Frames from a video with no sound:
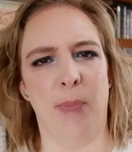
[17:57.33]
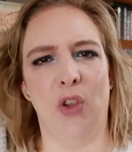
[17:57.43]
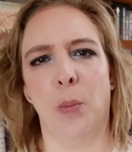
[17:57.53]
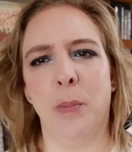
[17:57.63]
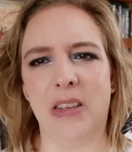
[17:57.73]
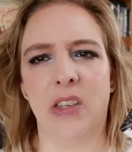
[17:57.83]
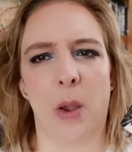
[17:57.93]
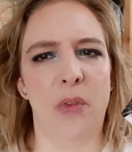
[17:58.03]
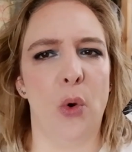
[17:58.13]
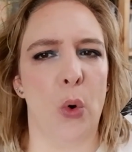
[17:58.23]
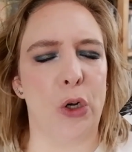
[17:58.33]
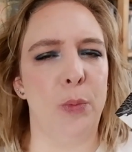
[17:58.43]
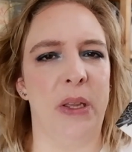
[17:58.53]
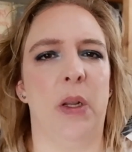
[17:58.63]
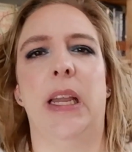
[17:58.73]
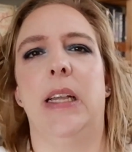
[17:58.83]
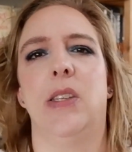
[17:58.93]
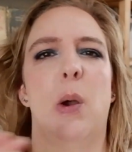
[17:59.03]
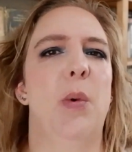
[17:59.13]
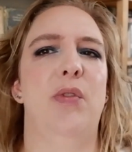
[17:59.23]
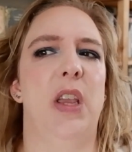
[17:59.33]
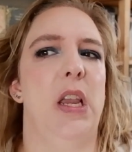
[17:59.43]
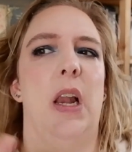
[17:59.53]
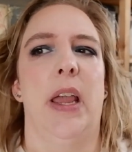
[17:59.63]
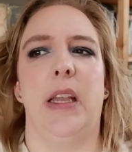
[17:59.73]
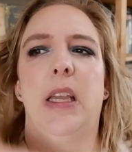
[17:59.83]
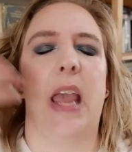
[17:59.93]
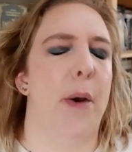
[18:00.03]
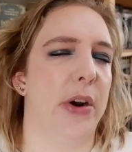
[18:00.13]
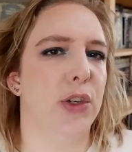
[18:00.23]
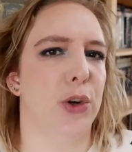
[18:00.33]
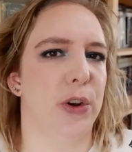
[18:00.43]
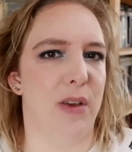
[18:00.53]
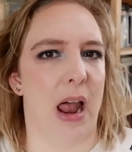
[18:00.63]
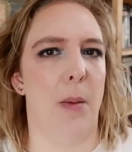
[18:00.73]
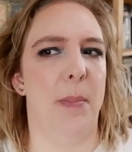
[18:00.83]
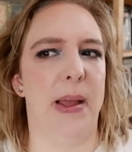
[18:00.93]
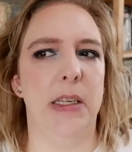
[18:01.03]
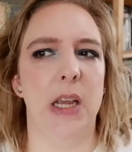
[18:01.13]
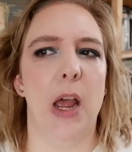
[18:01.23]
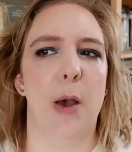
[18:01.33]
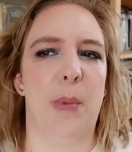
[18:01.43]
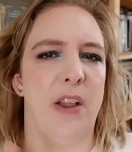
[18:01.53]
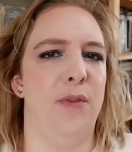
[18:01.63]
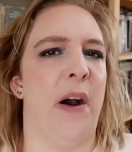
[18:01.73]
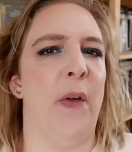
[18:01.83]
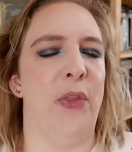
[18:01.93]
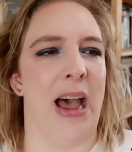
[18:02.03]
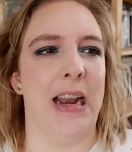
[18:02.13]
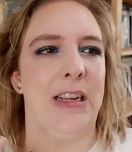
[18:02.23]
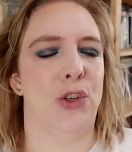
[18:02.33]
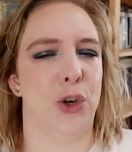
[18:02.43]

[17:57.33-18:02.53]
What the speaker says: You'll miss some of the world building and some of the like character development, but I felt that in